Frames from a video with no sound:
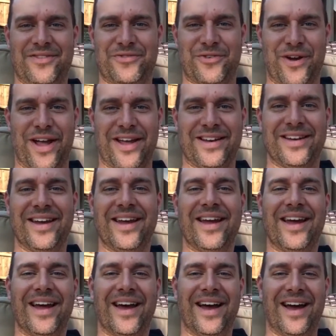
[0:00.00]
Fred,
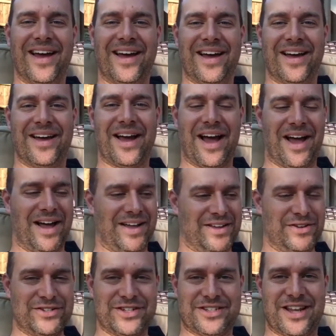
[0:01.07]

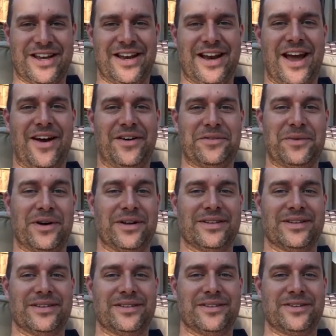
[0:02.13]
you just hit it out.
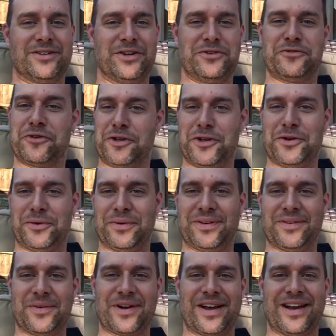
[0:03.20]
Well, good for you.
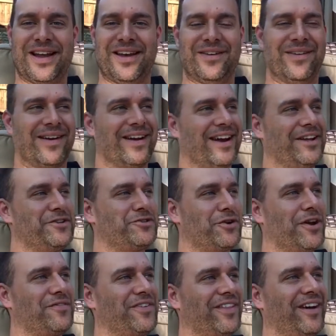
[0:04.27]
We're gonna
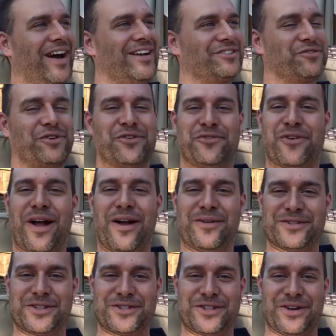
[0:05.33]
enjoy it for the last 24
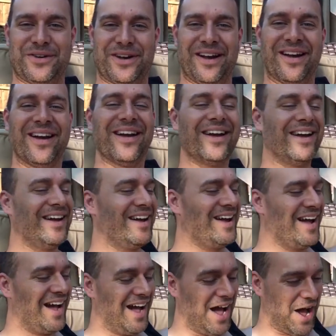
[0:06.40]
hours or so here.
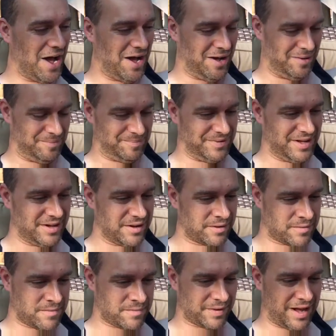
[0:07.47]
Um,
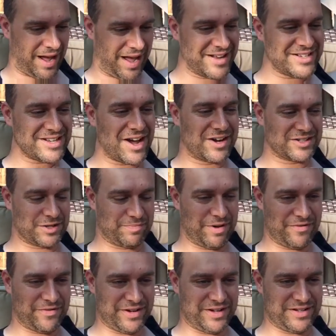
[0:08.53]
yeah, Antiochus
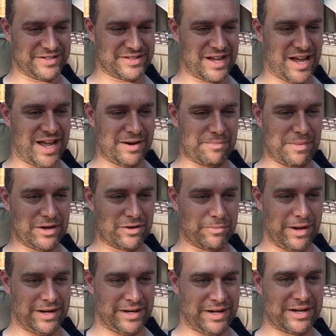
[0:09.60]
Epiphanes had a
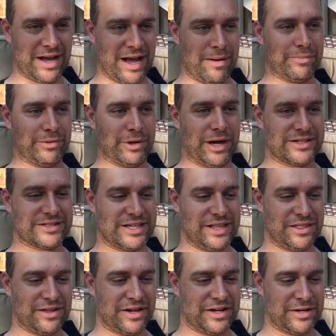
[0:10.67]
megalomania complex. He
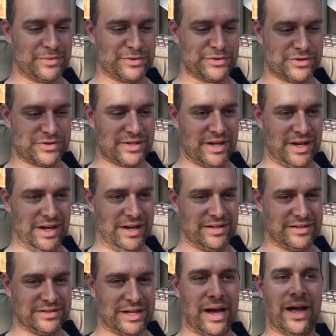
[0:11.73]
thought he was
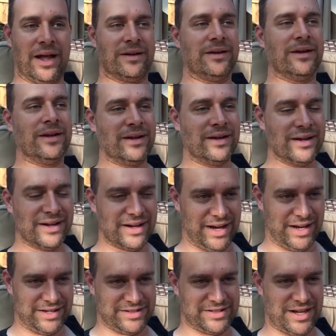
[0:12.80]
God,
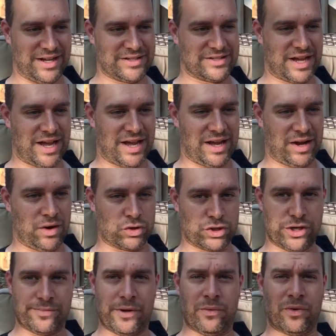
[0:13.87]
in a sense, or
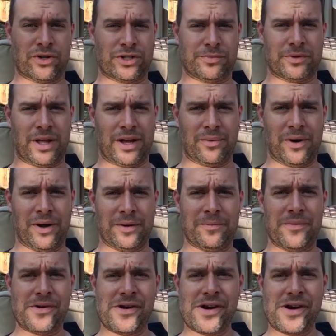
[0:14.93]
should be worshipped like one.